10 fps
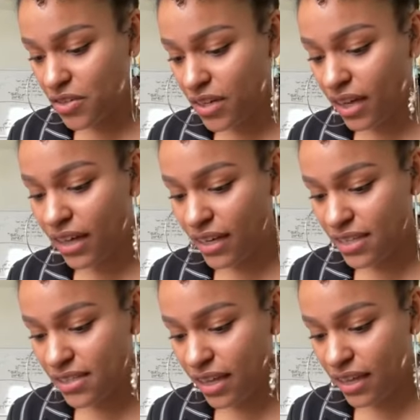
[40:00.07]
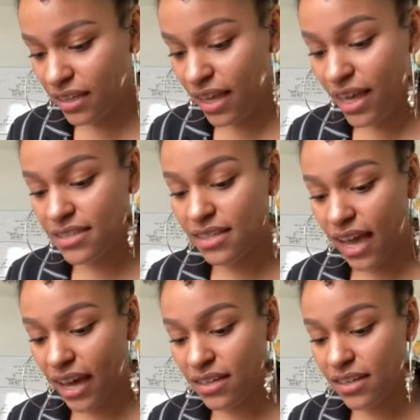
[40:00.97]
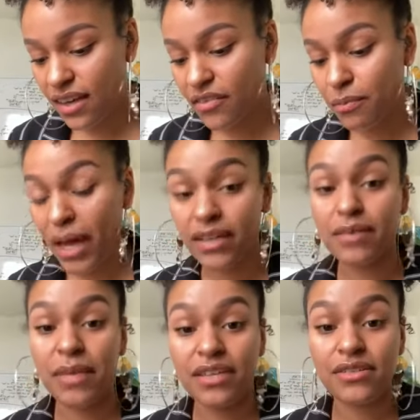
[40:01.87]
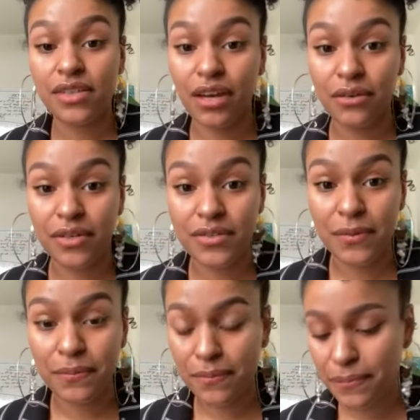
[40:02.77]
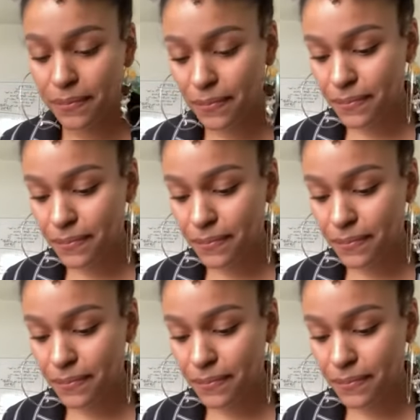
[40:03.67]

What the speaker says: hatred on any scale as an act of body-based terrorism.